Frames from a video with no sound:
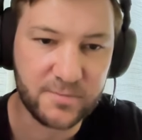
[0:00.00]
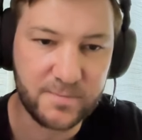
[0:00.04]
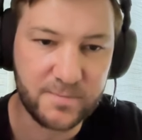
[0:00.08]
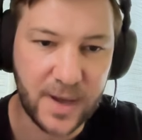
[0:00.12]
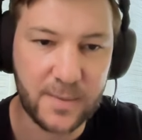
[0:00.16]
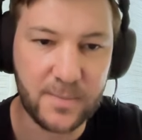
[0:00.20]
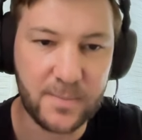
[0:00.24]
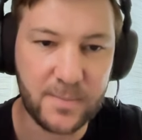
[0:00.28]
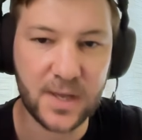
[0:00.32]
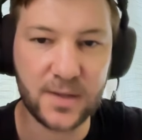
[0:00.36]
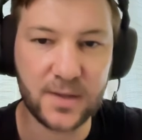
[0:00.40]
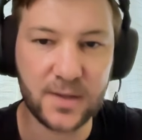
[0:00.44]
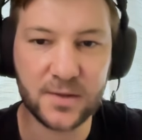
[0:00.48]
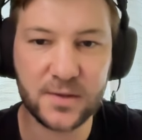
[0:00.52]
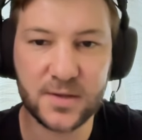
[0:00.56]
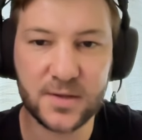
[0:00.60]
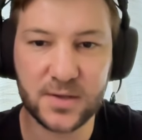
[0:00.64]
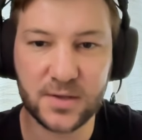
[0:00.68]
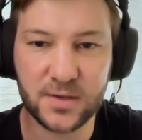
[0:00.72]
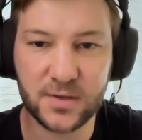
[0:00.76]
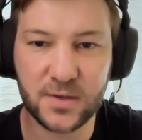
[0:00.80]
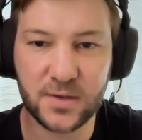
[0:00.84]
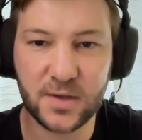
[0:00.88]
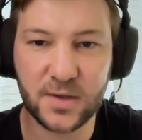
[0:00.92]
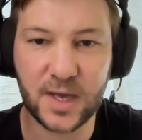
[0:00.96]
payment
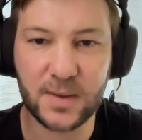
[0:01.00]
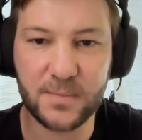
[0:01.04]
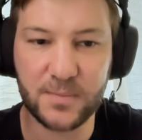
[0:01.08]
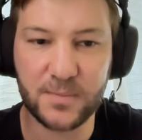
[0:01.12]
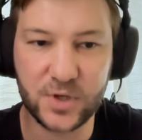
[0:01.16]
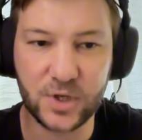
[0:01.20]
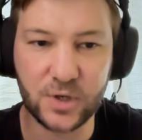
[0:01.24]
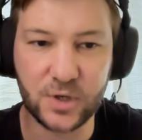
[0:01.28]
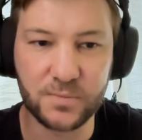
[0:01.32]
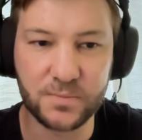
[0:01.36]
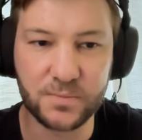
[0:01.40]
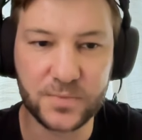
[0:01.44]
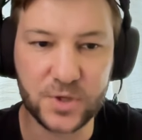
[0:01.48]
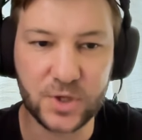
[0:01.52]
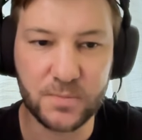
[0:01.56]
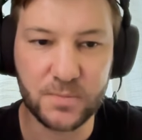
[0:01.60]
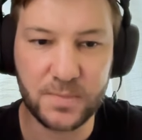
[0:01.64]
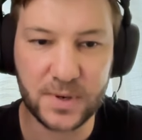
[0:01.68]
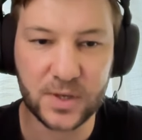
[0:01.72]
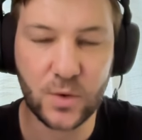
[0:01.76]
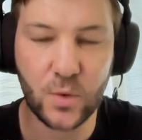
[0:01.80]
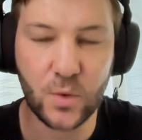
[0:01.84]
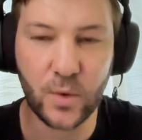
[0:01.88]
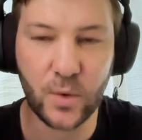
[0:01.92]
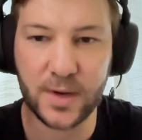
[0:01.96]
to
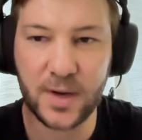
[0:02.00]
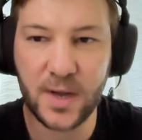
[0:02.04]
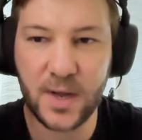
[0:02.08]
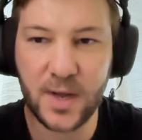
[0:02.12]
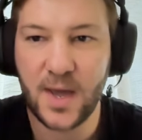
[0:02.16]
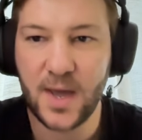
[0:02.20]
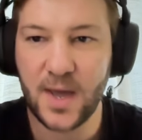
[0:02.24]
Bitcoin.